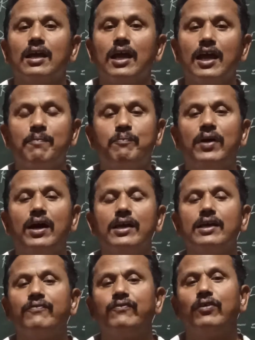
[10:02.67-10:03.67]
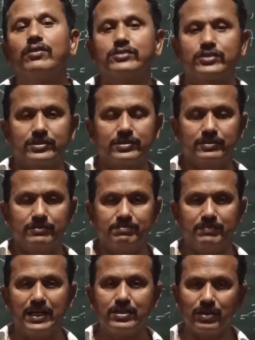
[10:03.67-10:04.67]
apply a force
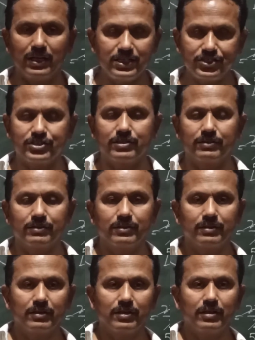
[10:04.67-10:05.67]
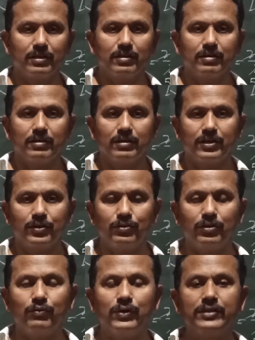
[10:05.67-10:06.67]
by collision. You
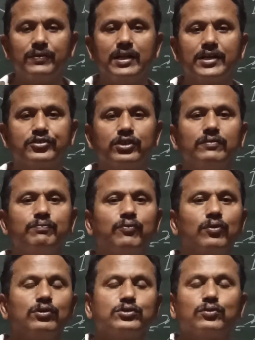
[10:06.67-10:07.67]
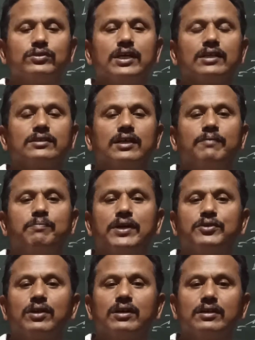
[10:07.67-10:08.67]
know, when electron flows through that
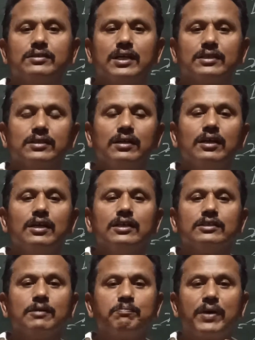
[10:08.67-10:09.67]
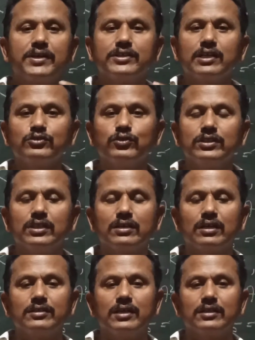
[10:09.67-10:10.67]
particular conductor, the particles within the
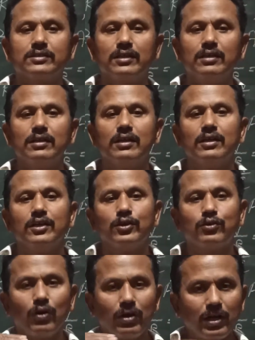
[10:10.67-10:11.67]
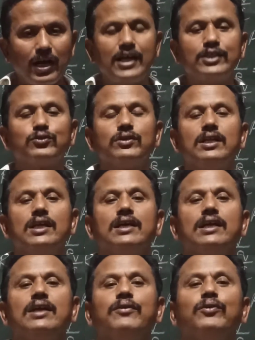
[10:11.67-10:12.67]
conductor collide
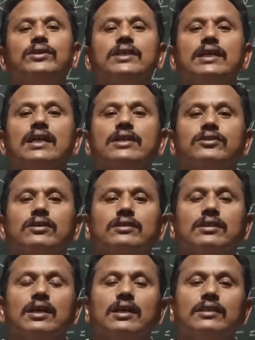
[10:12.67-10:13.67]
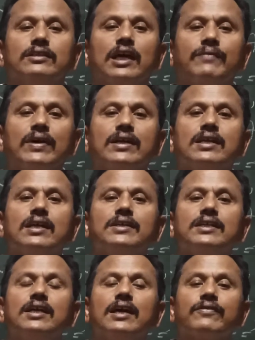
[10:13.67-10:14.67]
with the electron, thereby
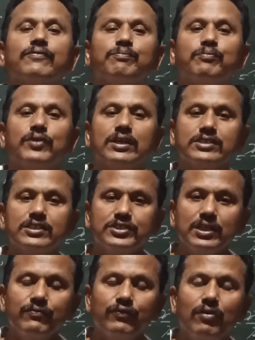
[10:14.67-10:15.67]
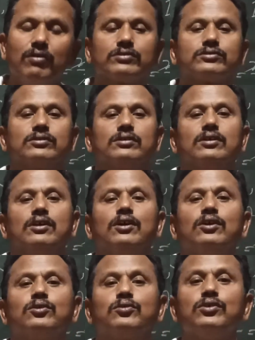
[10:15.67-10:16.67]
creating a resisting force
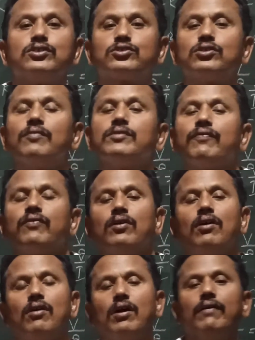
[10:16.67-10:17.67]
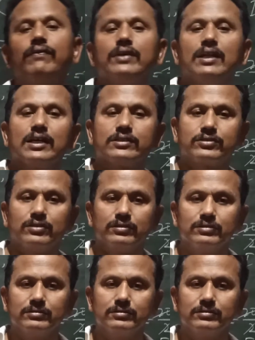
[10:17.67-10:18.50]
to stop the flow of electron.